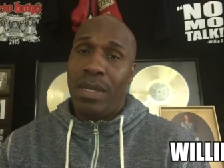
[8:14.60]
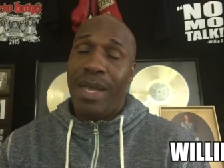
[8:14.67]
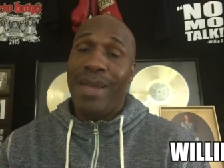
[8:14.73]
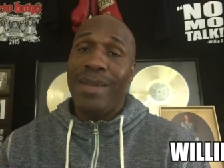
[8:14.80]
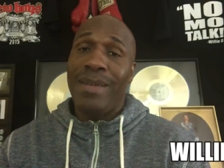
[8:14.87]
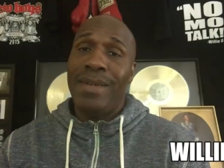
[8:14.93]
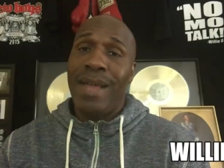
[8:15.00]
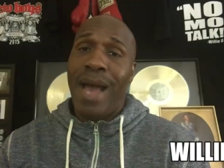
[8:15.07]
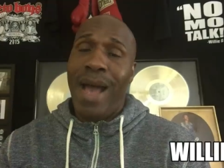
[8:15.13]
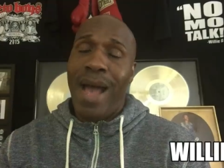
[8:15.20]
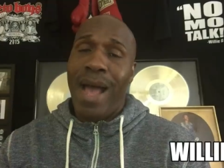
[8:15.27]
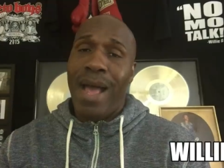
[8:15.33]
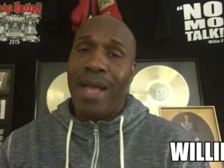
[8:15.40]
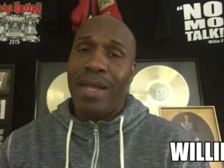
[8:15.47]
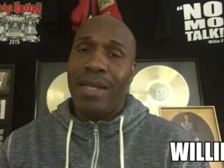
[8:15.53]
and die.
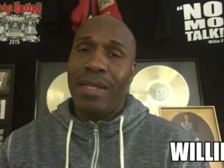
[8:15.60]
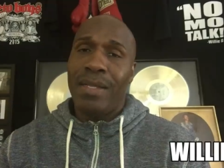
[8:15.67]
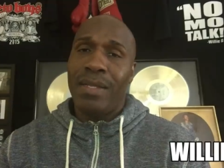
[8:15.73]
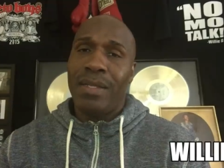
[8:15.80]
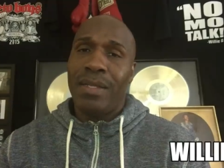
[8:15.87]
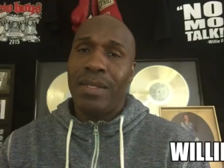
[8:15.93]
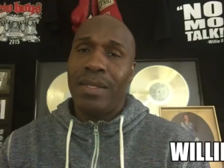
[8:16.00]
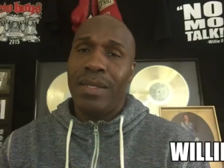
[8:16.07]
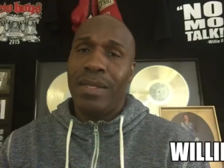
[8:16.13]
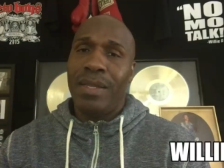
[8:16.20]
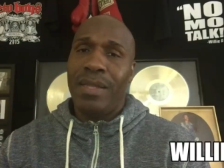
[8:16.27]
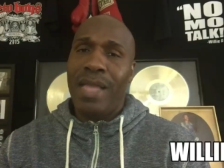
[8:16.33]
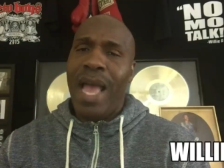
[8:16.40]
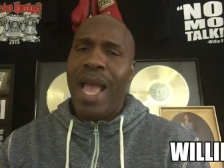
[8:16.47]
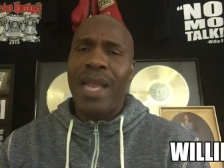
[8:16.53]

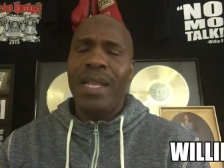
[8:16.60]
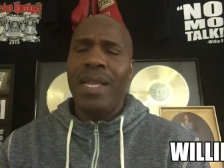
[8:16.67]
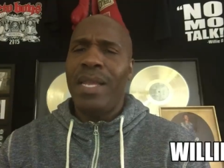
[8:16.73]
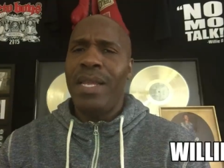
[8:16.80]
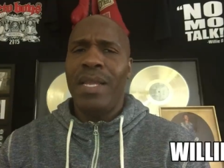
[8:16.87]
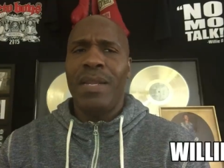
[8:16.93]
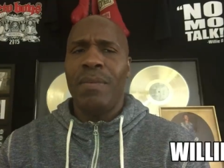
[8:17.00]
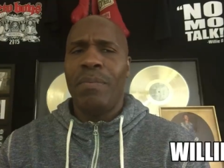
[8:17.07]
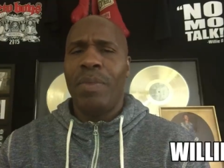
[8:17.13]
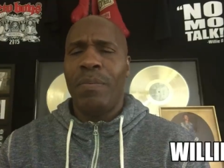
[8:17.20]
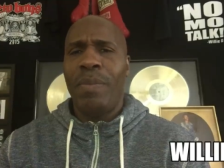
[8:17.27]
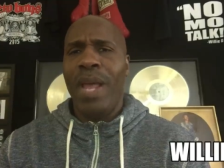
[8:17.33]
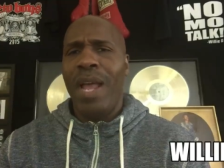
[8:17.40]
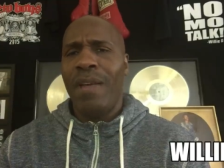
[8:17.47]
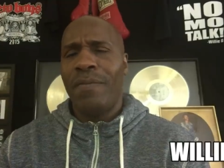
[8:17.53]
That he didn't
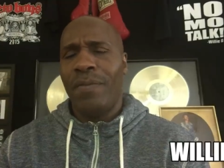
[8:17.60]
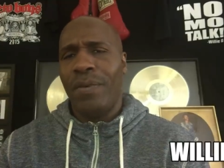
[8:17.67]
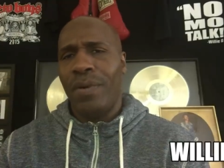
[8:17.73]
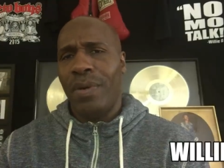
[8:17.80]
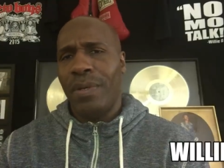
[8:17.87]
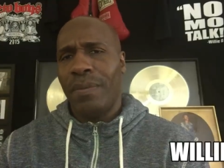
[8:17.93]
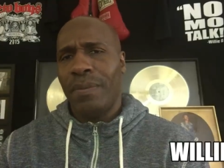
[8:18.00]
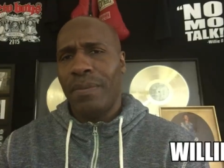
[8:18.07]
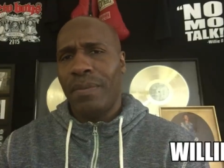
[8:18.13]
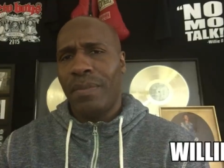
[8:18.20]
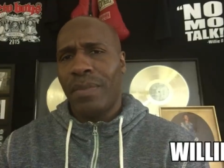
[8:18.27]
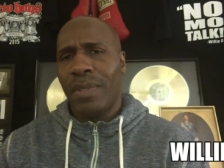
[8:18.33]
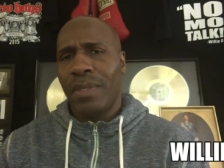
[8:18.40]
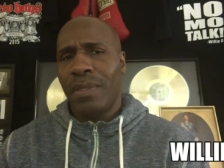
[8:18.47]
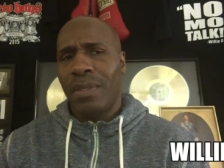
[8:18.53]
prepare for.
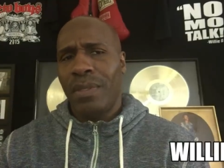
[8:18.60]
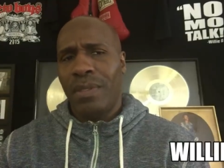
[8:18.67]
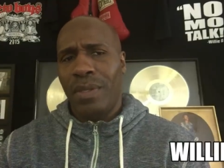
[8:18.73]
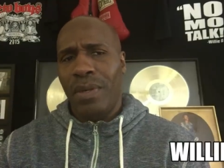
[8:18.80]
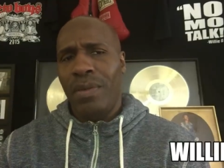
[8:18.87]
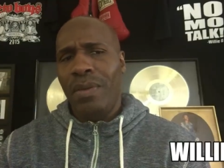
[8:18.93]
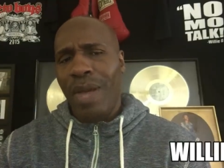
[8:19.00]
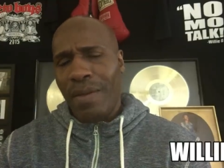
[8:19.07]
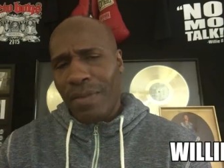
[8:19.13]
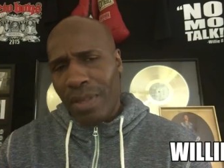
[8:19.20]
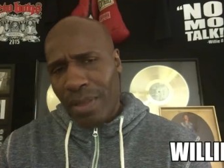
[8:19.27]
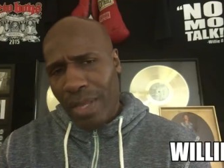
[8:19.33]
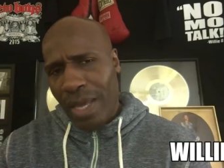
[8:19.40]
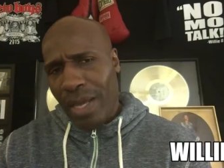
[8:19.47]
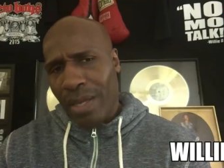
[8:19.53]
So you have
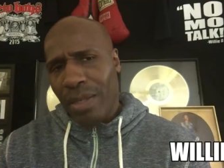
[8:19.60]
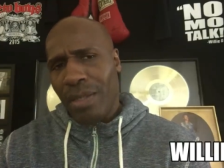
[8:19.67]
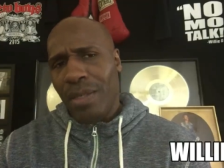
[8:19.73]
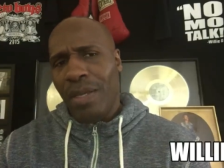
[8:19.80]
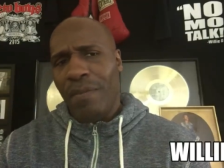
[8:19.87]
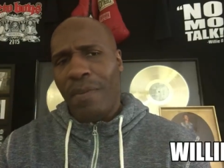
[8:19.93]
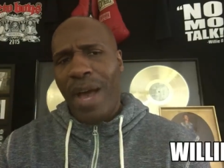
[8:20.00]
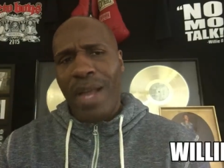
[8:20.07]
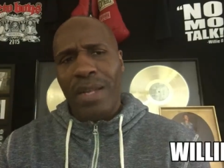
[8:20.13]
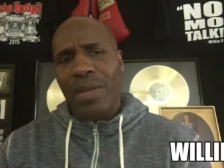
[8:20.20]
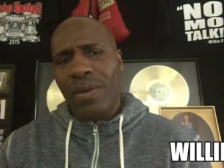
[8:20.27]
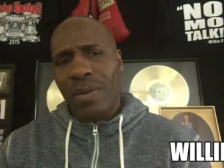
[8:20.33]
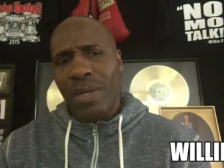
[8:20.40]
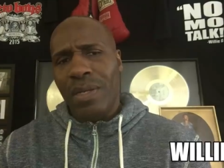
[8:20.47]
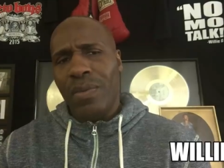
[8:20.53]
to think if I
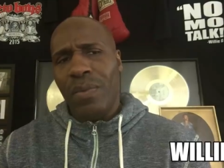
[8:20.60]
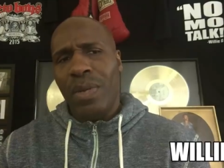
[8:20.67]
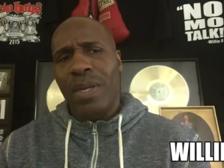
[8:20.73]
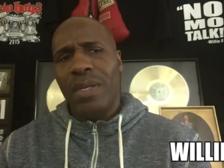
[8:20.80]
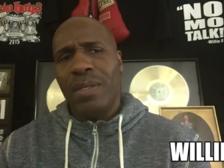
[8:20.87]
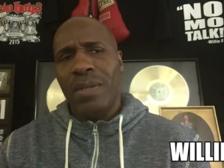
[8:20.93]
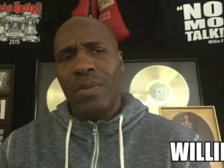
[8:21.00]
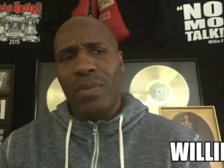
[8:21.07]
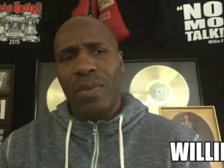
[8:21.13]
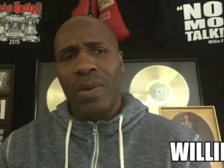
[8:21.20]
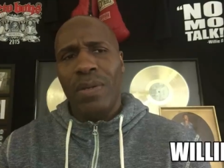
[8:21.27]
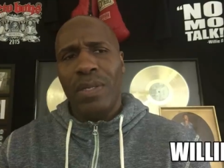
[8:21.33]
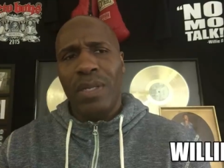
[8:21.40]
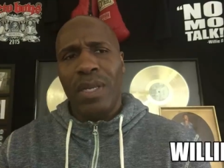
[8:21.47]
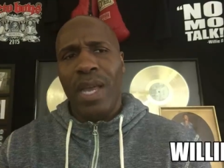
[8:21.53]
do this, what is the
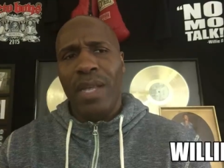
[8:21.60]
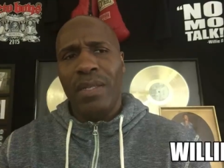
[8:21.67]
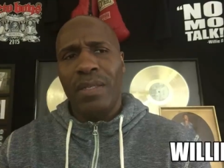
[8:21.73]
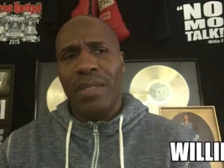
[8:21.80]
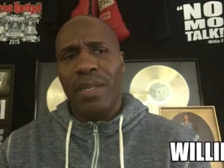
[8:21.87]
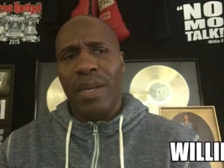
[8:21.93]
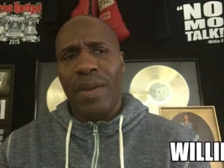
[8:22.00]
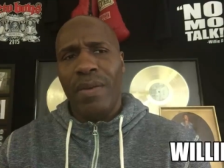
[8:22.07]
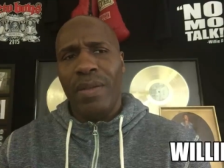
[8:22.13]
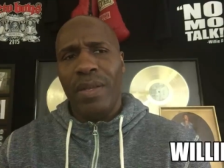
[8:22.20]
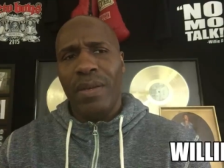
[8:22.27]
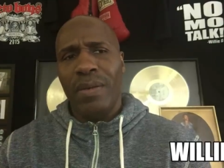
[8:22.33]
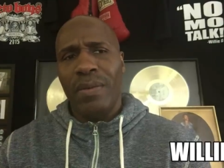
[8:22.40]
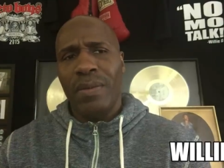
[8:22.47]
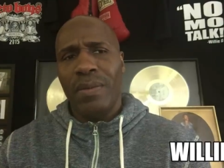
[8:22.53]
worst case
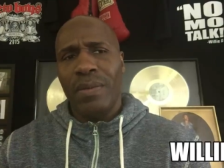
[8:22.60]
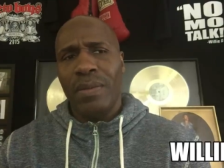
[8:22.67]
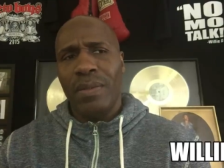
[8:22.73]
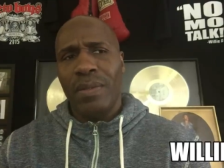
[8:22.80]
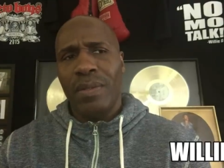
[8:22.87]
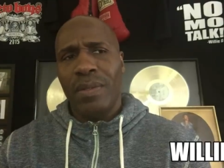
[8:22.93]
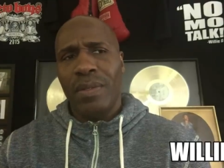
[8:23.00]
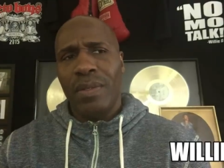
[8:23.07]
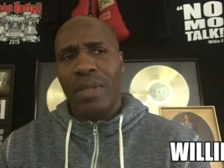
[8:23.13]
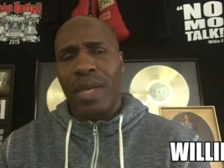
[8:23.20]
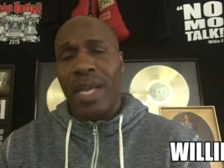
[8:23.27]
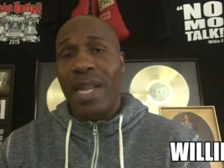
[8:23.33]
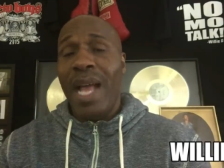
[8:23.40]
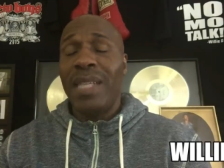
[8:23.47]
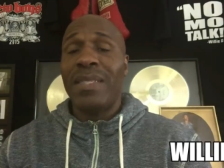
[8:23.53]
scenario?
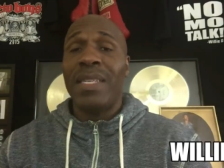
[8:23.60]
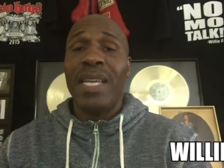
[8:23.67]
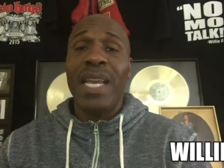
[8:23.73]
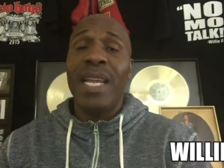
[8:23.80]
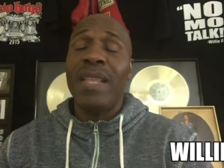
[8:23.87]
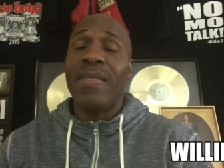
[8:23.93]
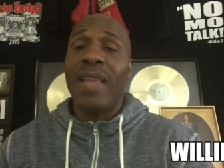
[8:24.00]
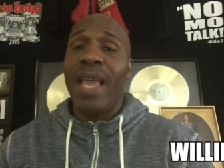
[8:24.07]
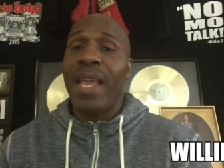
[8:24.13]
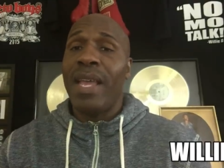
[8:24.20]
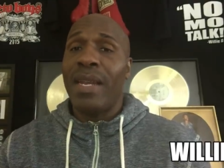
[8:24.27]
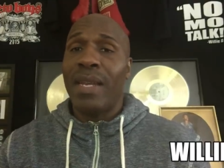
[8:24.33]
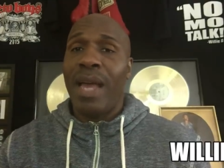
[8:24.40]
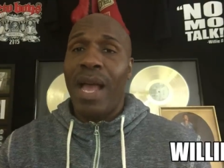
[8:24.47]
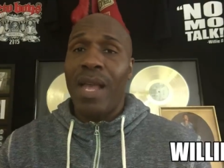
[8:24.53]
And that's anything
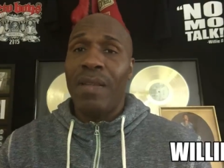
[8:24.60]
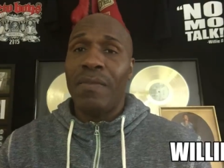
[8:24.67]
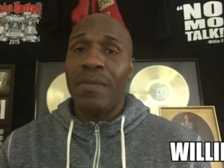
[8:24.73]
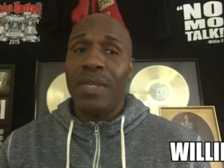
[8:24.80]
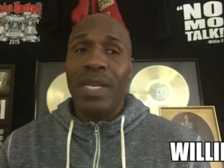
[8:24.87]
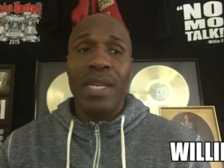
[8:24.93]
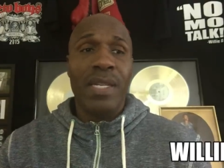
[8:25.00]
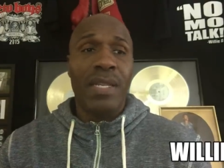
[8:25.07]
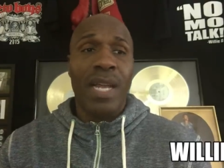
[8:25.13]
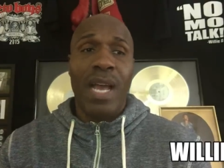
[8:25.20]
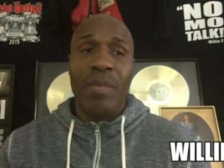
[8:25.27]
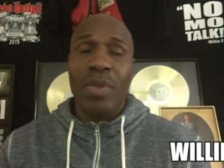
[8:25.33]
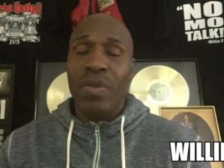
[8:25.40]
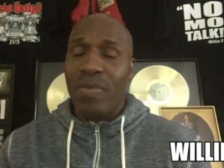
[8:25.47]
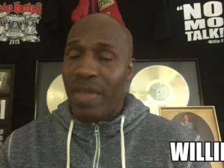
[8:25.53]
in life.
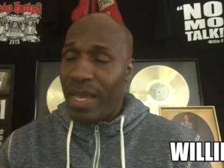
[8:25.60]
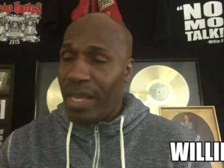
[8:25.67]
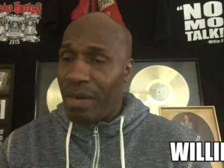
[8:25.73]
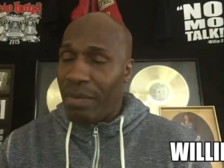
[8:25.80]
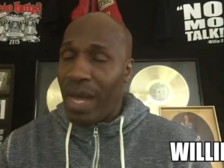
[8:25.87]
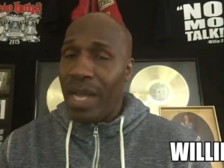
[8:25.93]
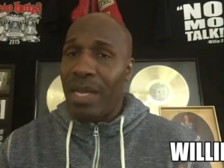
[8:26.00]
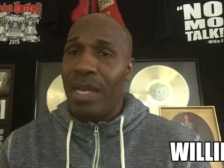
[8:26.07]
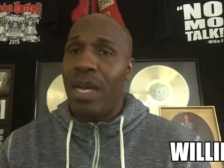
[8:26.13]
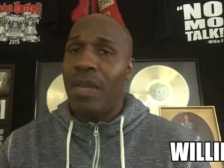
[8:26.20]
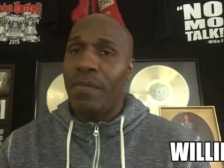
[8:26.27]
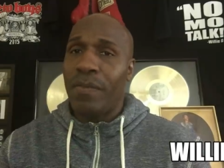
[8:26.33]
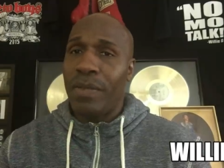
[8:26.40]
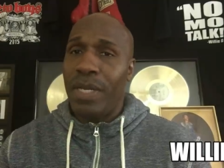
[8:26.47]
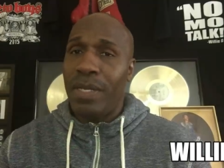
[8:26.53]
Anytime you're thinking about
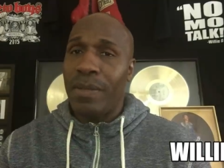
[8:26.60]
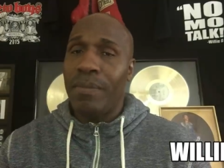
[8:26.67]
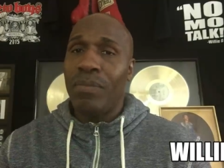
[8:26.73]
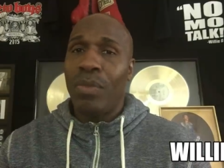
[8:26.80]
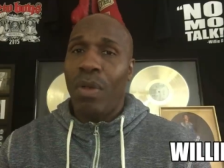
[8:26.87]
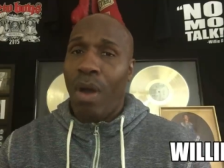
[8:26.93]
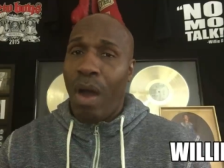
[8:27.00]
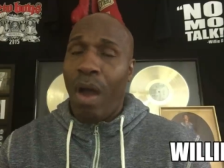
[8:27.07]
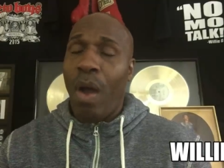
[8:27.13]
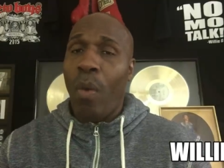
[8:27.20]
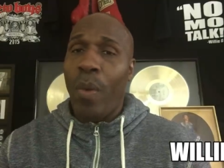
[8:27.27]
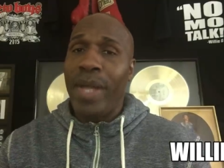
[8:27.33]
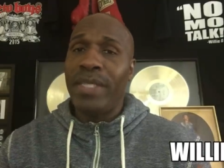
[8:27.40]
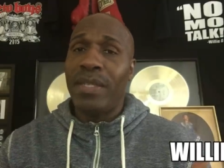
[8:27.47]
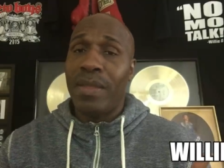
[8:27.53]
conflict,
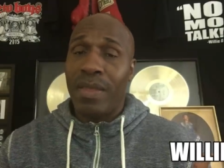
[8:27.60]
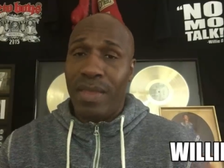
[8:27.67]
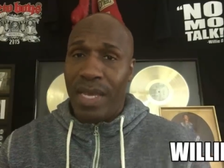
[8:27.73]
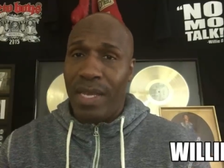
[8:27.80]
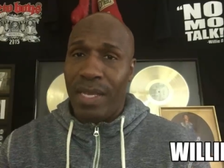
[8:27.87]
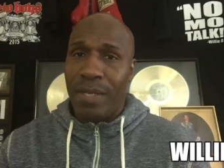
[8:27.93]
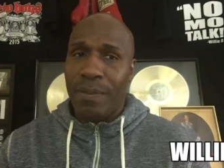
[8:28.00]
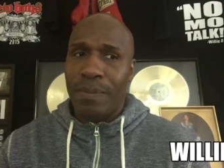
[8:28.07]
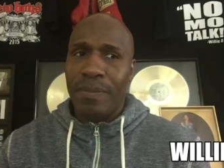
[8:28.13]
always think